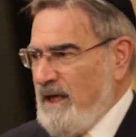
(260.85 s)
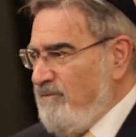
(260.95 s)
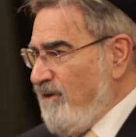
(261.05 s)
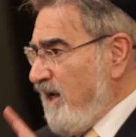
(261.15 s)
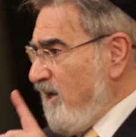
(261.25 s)

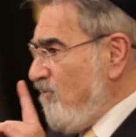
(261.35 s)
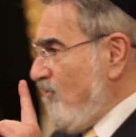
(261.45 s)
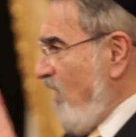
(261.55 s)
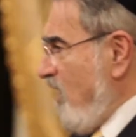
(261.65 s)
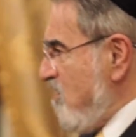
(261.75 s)
If I can
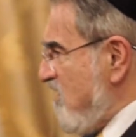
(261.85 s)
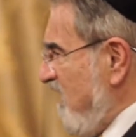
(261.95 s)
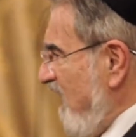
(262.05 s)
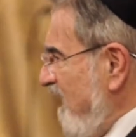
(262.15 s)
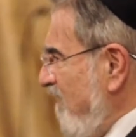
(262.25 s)

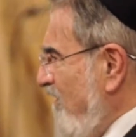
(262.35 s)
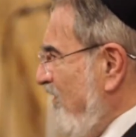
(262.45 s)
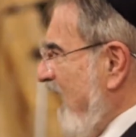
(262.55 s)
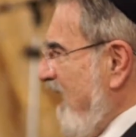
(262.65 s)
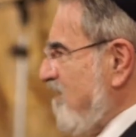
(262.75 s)
translate
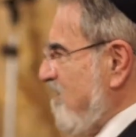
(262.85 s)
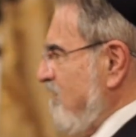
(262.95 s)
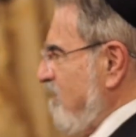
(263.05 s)
that